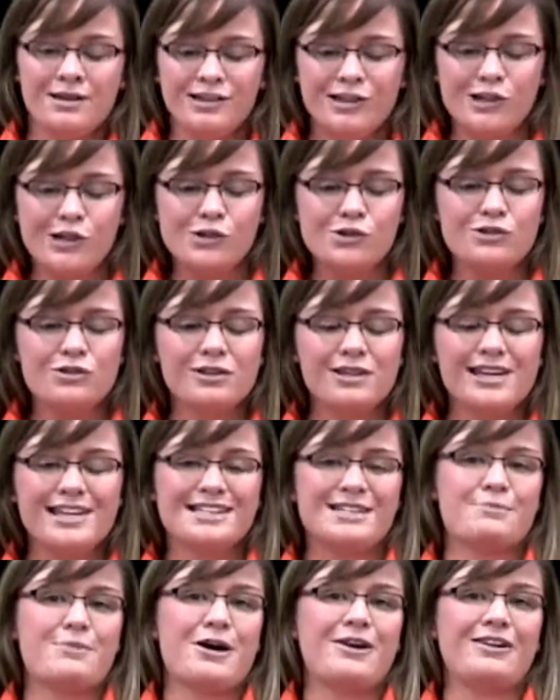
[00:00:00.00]
Usually
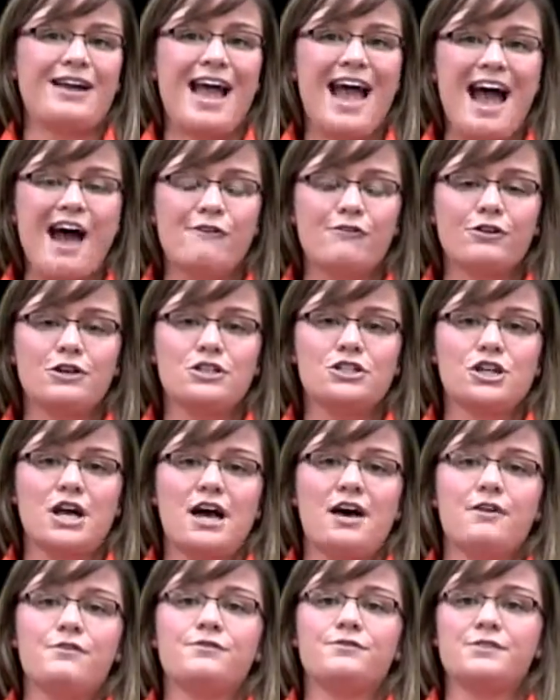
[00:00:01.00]
it's about an average
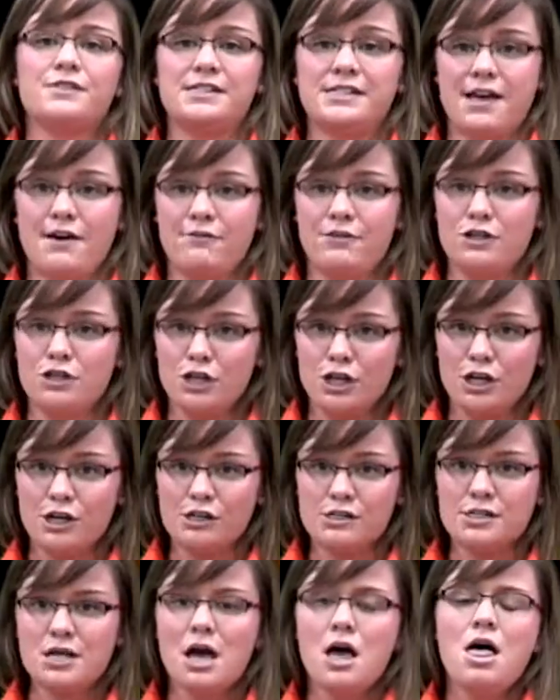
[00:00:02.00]
of 7
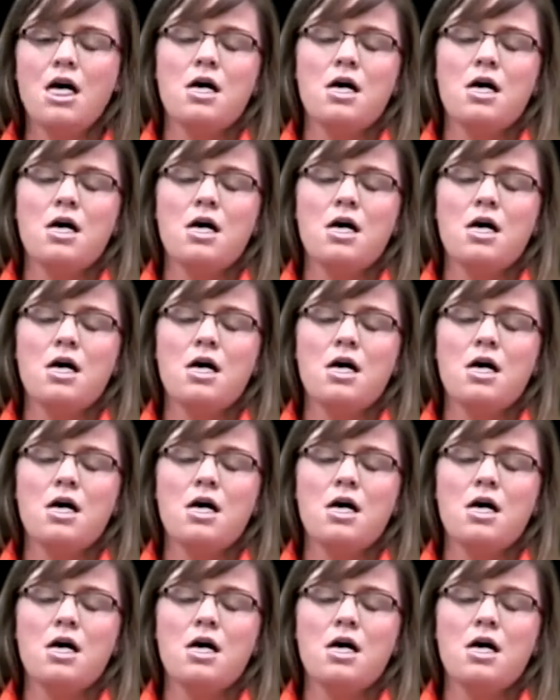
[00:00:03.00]
years,